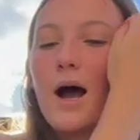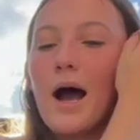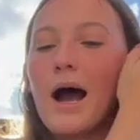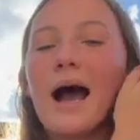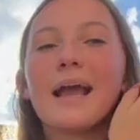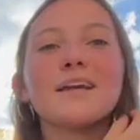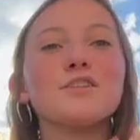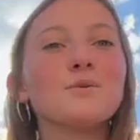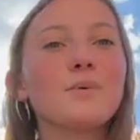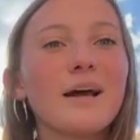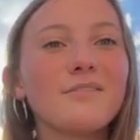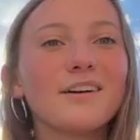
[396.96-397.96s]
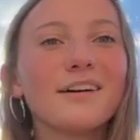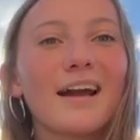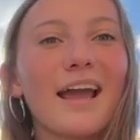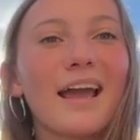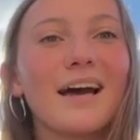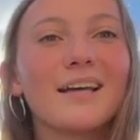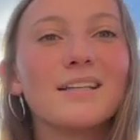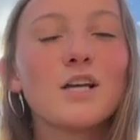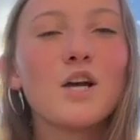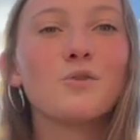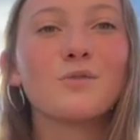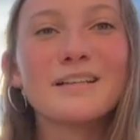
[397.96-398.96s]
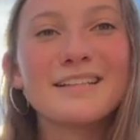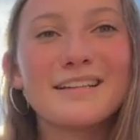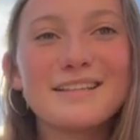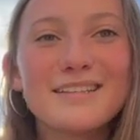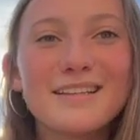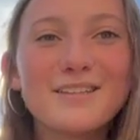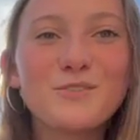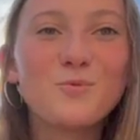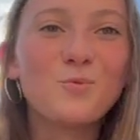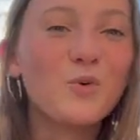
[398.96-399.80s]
I can do whatever, and residencies